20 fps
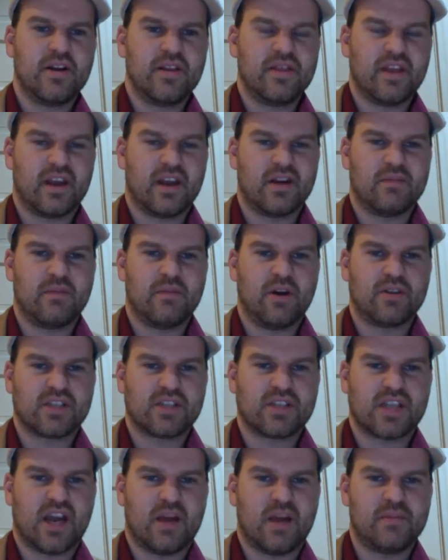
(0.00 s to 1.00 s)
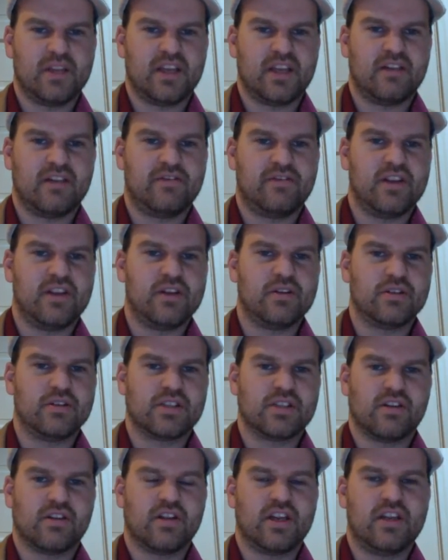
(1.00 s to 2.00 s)
that are most commonly confused
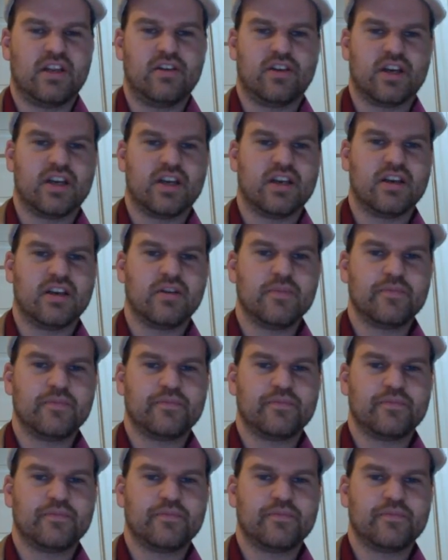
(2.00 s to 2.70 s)
so that you can